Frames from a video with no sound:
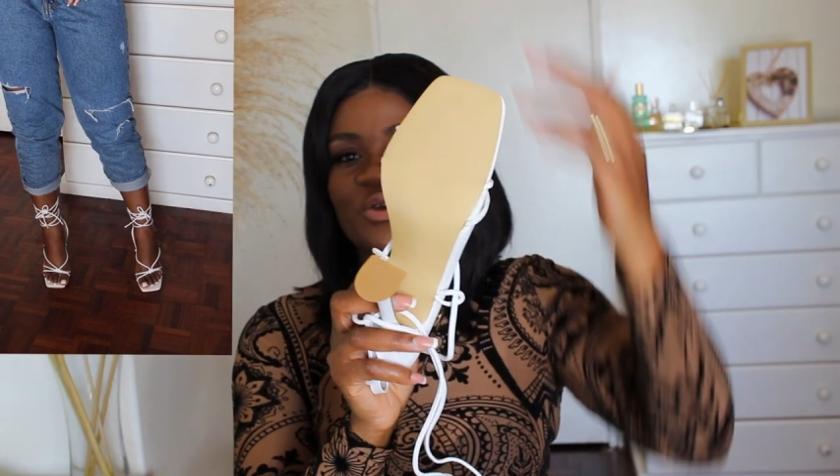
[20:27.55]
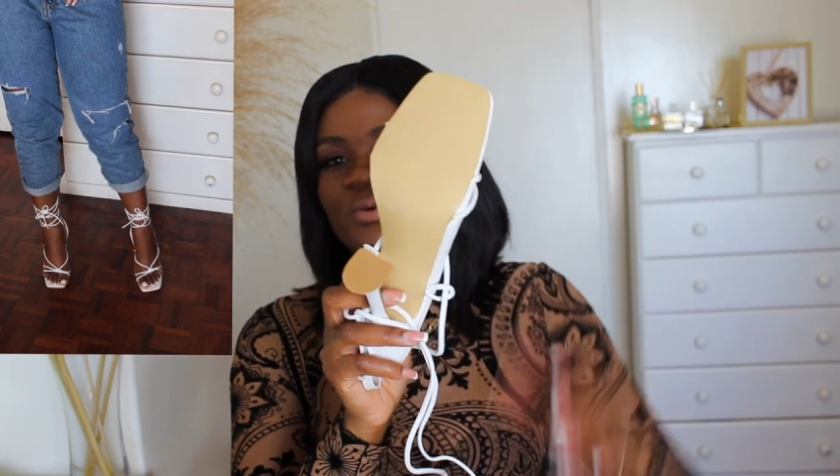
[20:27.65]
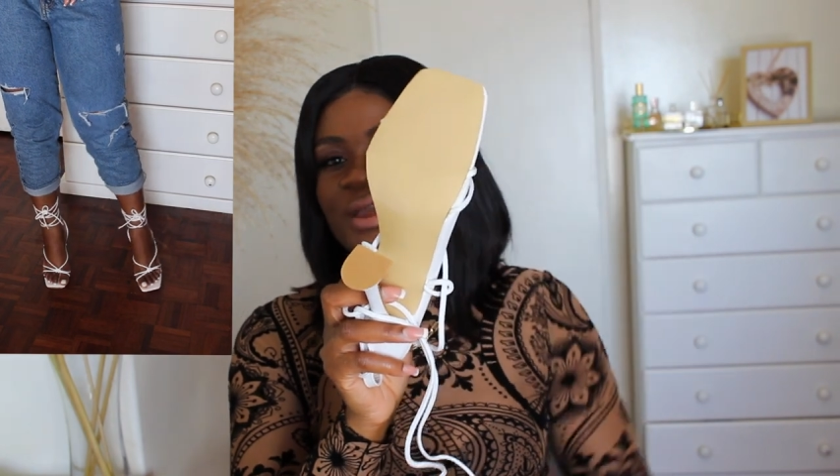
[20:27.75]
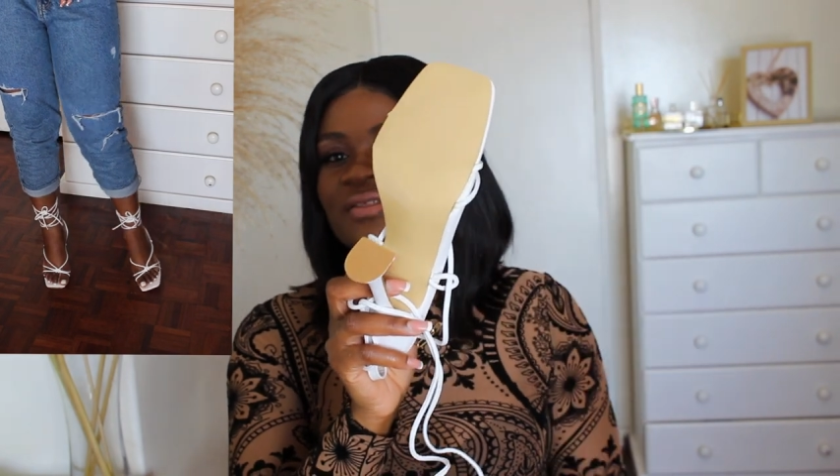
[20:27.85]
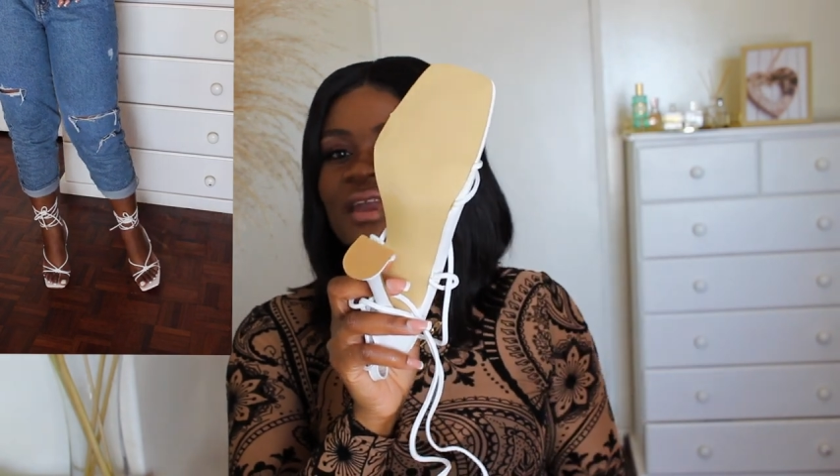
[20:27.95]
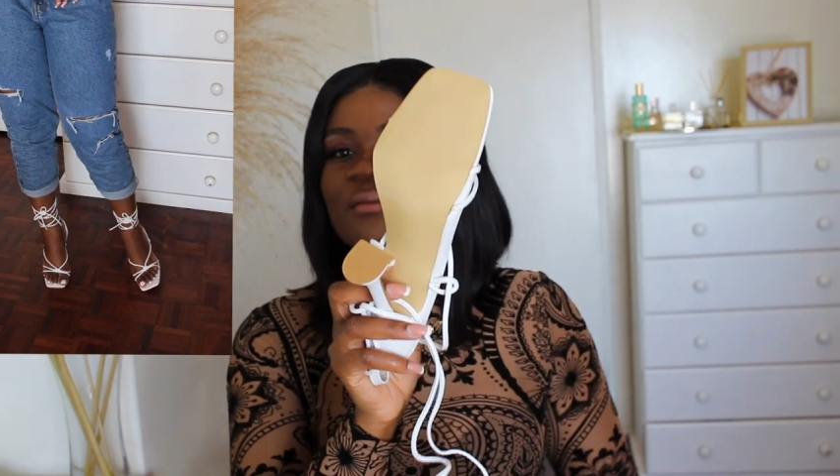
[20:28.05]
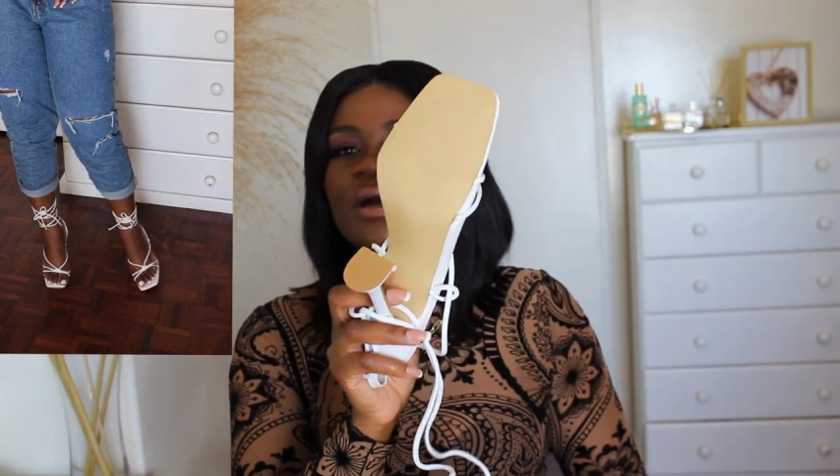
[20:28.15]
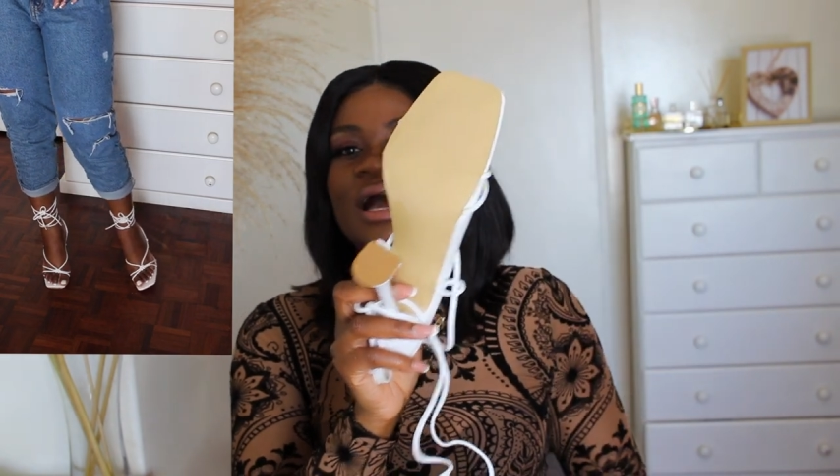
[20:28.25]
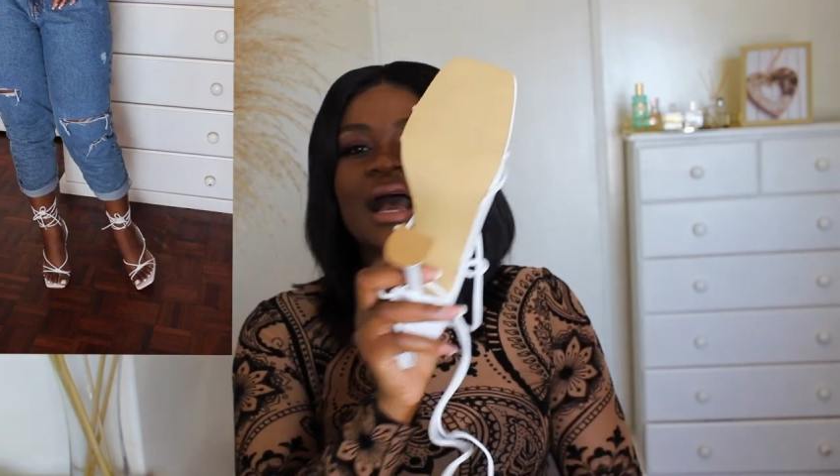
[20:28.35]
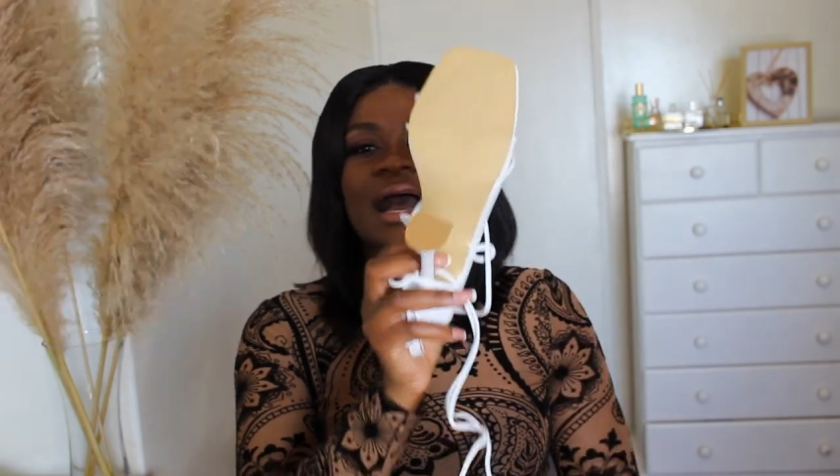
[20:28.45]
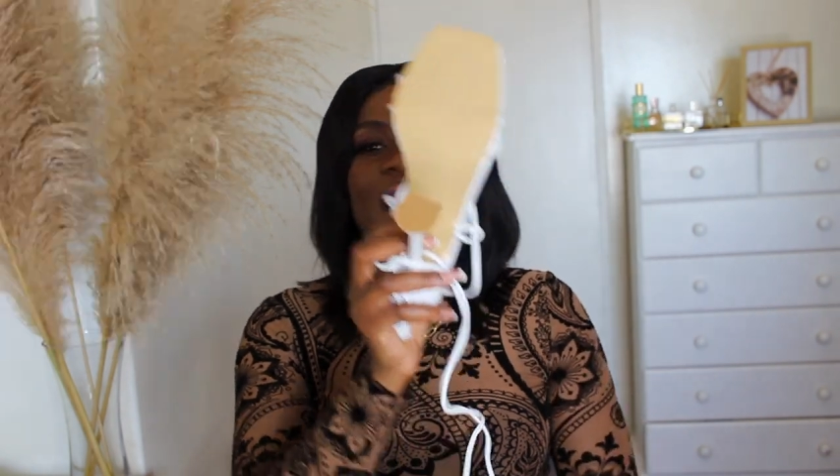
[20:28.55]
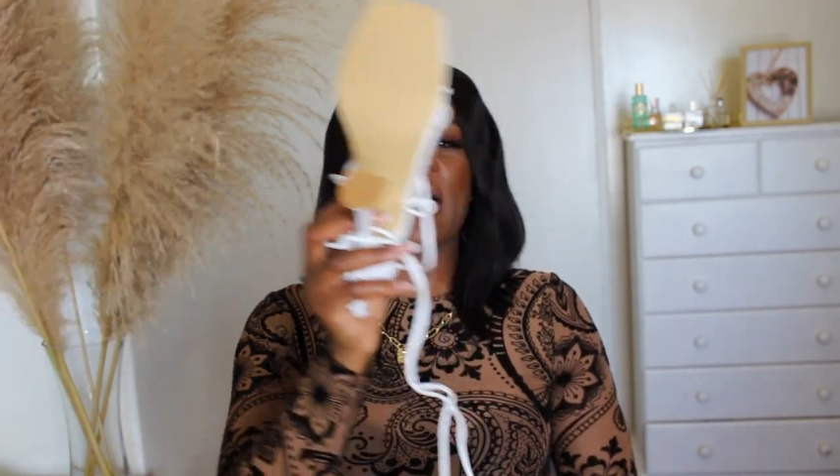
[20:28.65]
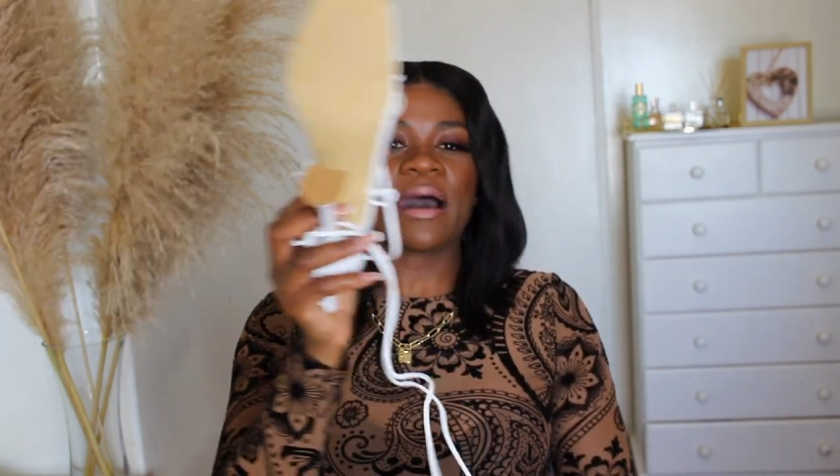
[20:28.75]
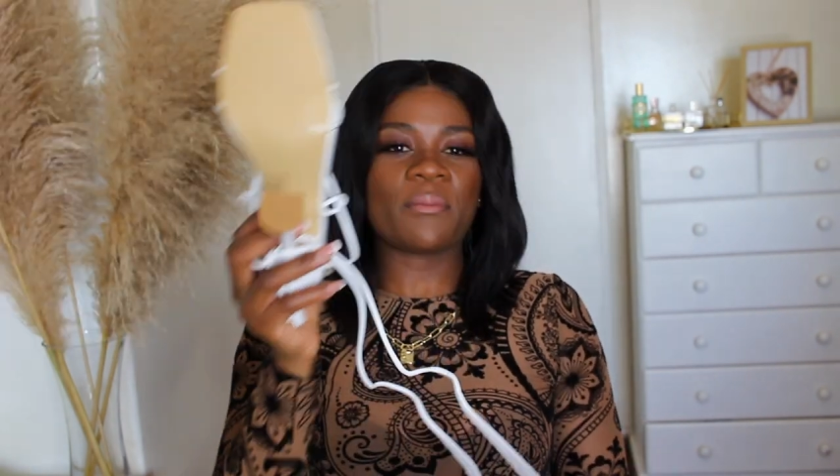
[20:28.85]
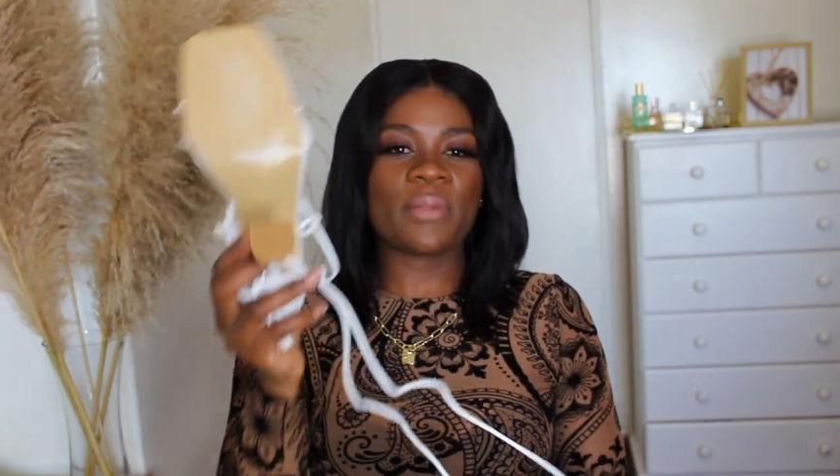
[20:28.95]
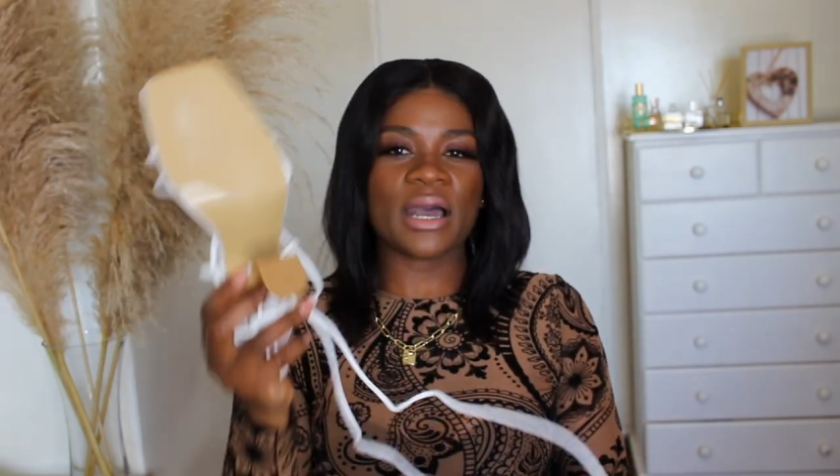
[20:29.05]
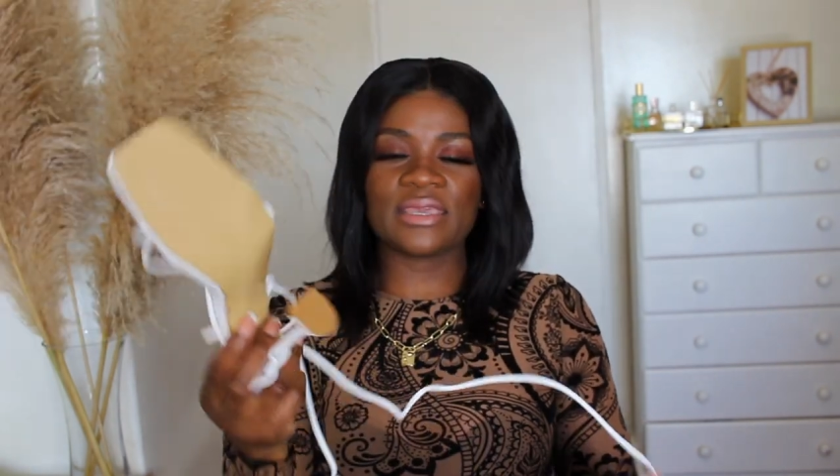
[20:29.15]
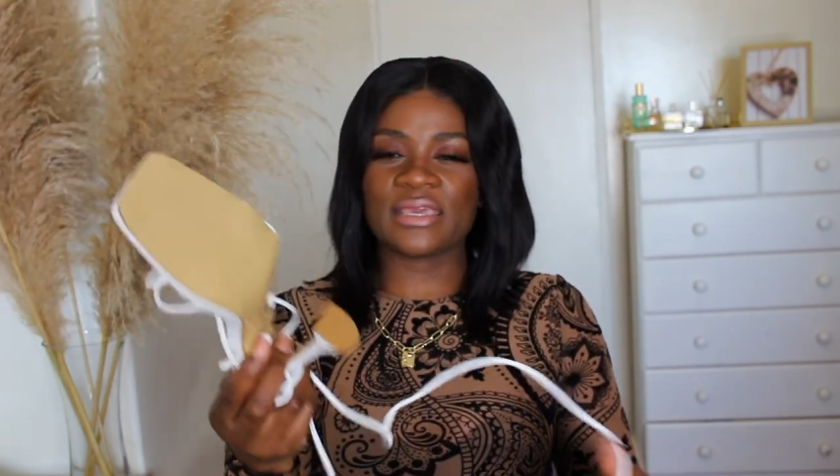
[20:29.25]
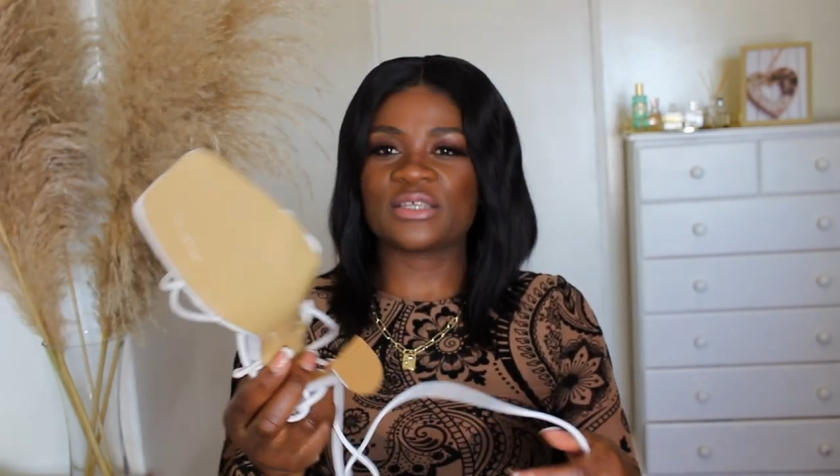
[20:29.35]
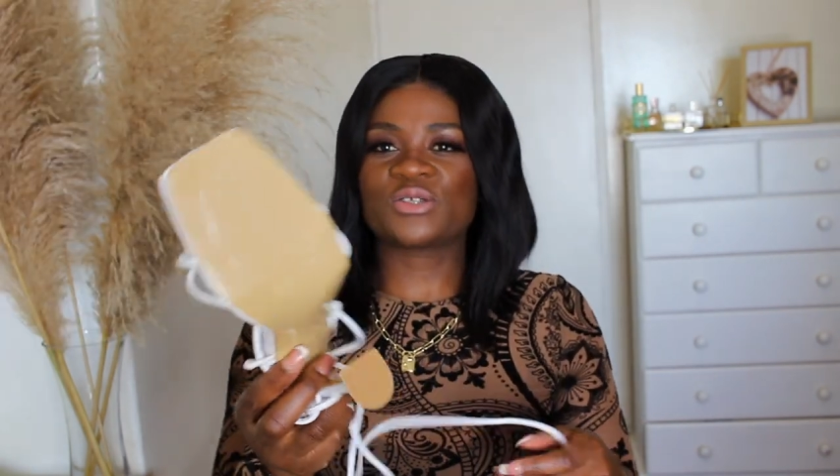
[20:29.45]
you wear them. Yeah,